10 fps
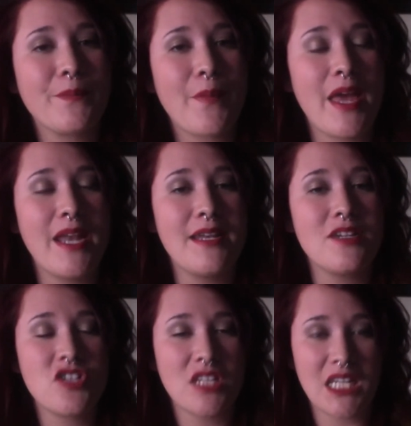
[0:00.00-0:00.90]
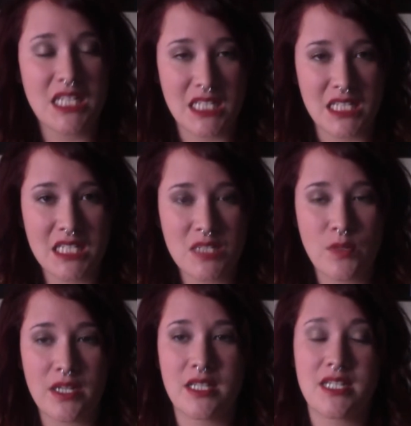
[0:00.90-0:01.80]
Initially it didn't.
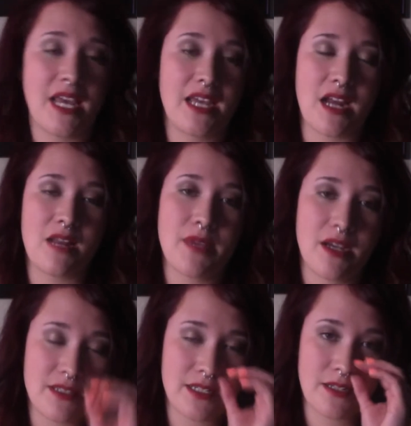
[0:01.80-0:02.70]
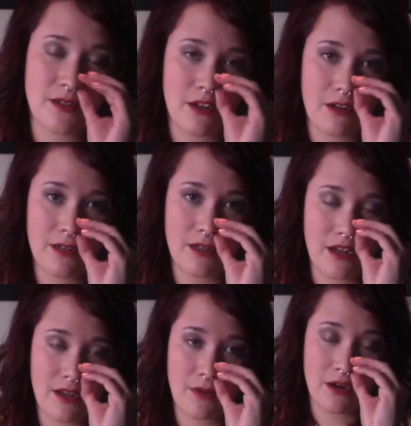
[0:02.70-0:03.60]
When the day I got it pierced, it didn't hurt
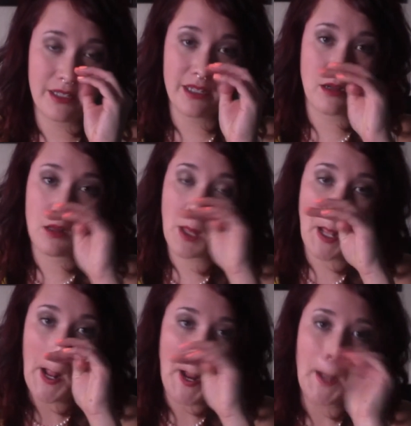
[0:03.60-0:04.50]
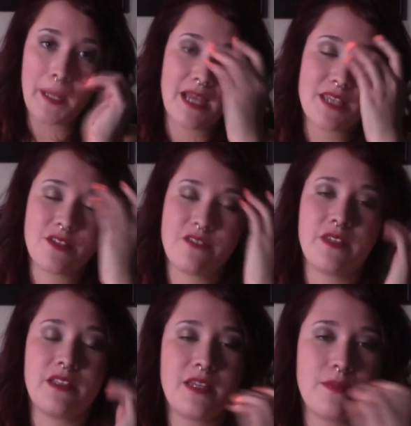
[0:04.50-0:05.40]
hardly at all. Yes, you
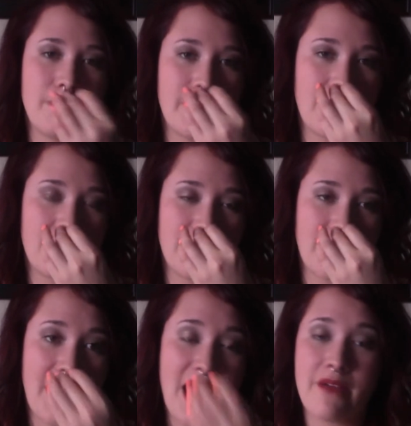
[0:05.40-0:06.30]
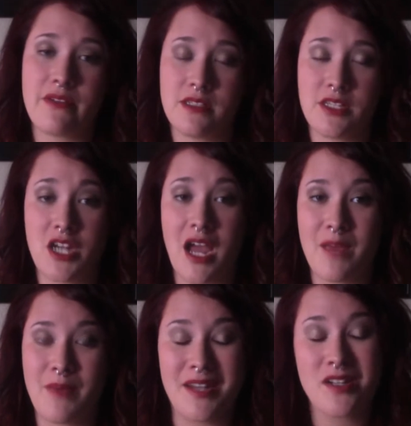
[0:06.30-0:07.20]
feel it, but I mean, I have such a
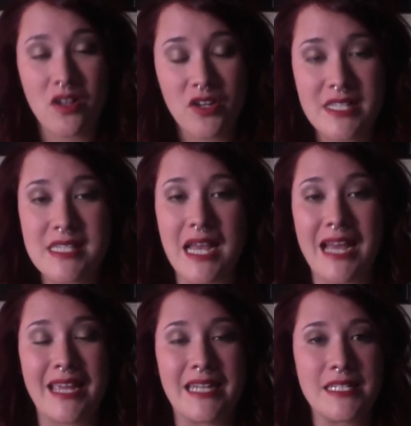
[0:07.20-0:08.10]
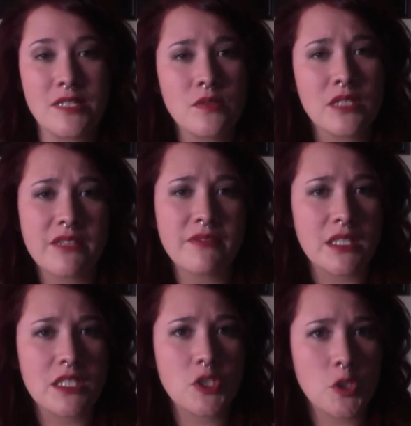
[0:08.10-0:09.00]
high pain tolerance, I didn't really
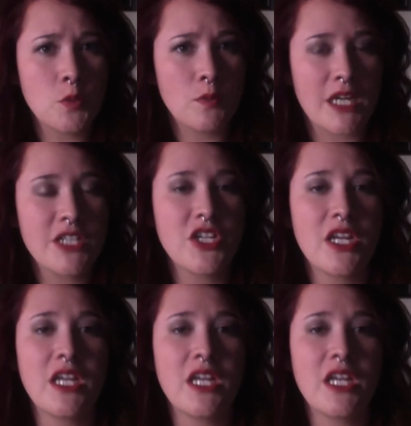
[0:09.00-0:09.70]
feel it too much.